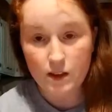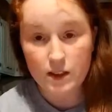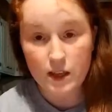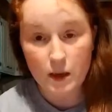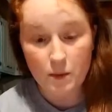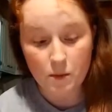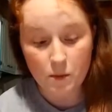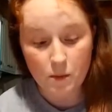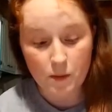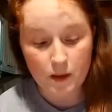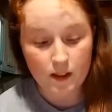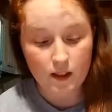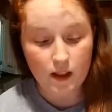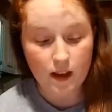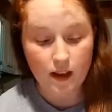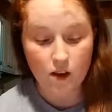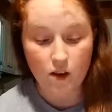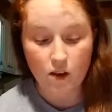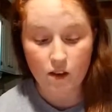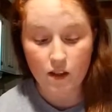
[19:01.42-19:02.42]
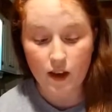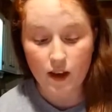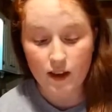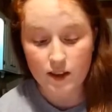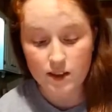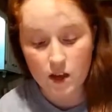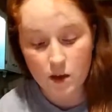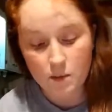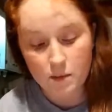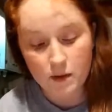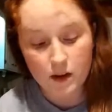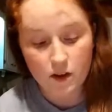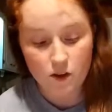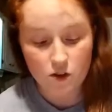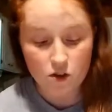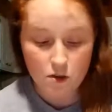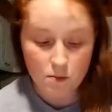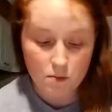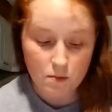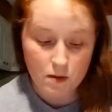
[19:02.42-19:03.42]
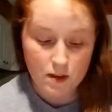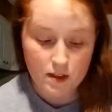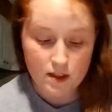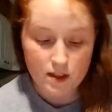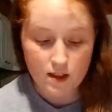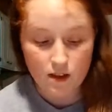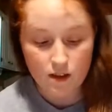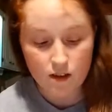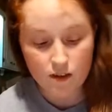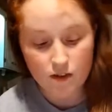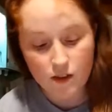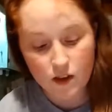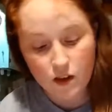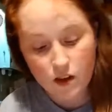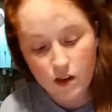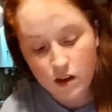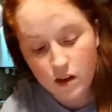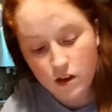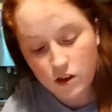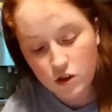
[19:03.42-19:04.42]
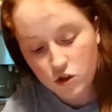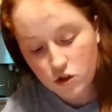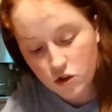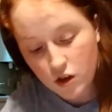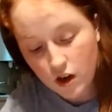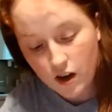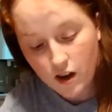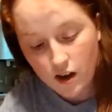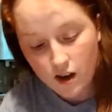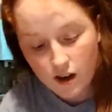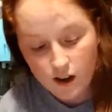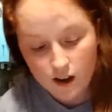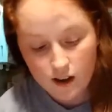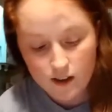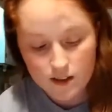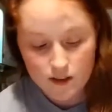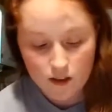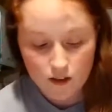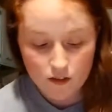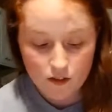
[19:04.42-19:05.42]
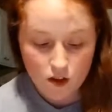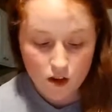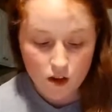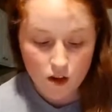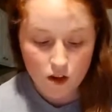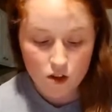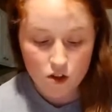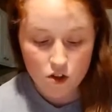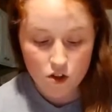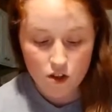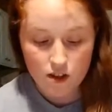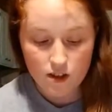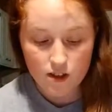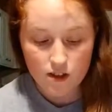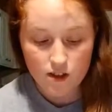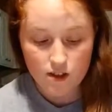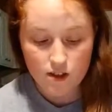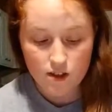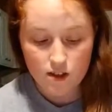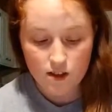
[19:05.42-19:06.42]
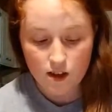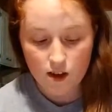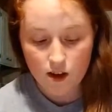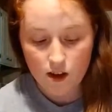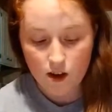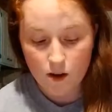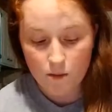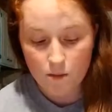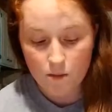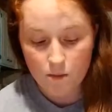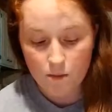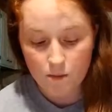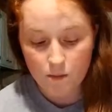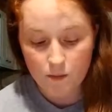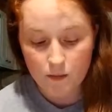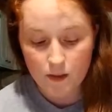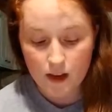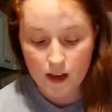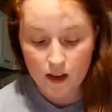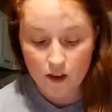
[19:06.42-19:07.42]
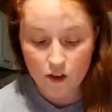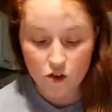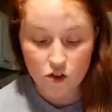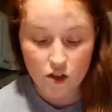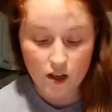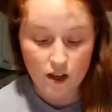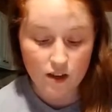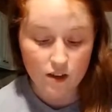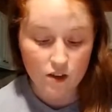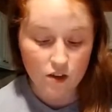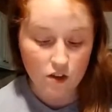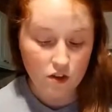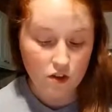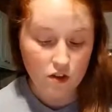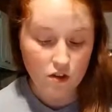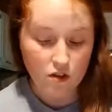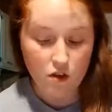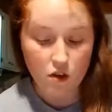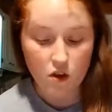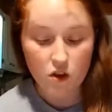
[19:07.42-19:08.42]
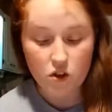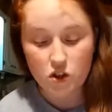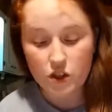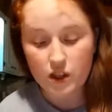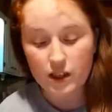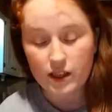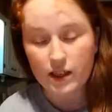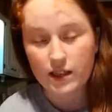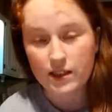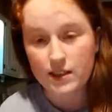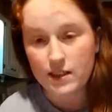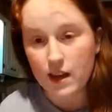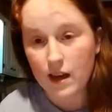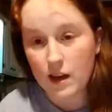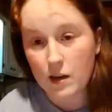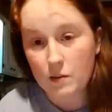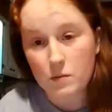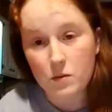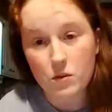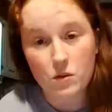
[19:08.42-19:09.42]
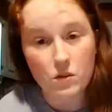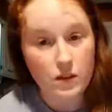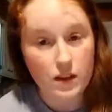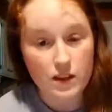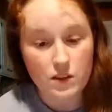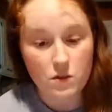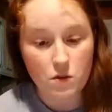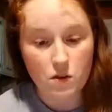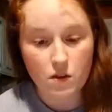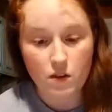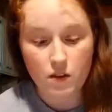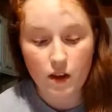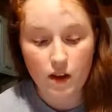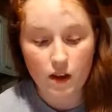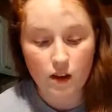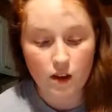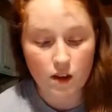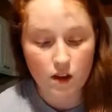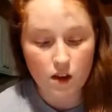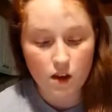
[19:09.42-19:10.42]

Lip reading: temperament, like are they dominant or submissive, shy, self-conscious, energetic or lethargic, excitable, that sort of thing.